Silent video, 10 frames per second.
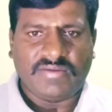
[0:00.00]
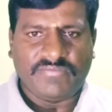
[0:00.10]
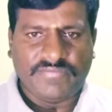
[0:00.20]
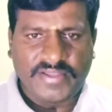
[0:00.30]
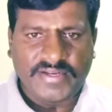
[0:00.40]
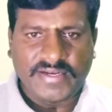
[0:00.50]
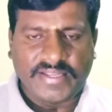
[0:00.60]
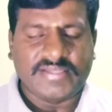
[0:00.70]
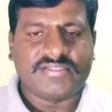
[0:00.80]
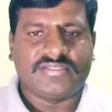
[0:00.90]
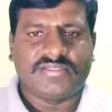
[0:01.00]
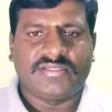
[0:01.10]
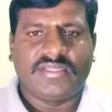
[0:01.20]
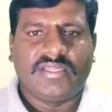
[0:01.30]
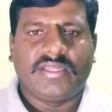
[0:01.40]
very less
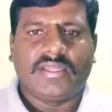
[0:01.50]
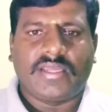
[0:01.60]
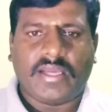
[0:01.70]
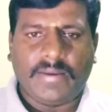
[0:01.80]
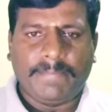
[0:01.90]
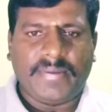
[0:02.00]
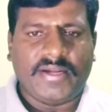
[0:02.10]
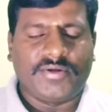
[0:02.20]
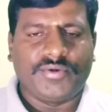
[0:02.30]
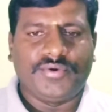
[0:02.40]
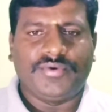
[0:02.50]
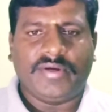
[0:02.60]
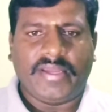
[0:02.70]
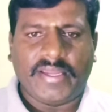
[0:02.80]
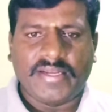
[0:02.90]
compared
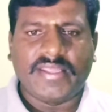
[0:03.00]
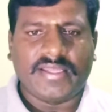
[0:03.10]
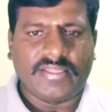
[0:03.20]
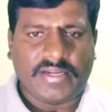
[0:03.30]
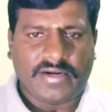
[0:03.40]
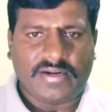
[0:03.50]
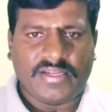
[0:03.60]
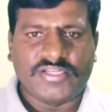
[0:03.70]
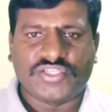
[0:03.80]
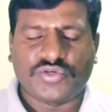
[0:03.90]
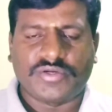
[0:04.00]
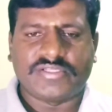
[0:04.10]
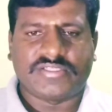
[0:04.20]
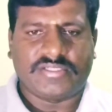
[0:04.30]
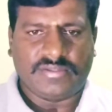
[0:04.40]
to any other
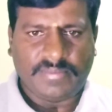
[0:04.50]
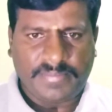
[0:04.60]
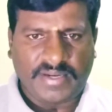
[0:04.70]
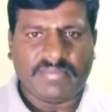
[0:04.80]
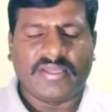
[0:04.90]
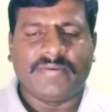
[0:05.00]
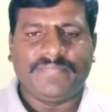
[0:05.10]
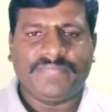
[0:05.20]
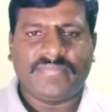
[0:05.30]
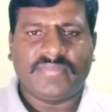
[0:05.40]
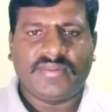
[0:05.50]
insurance premium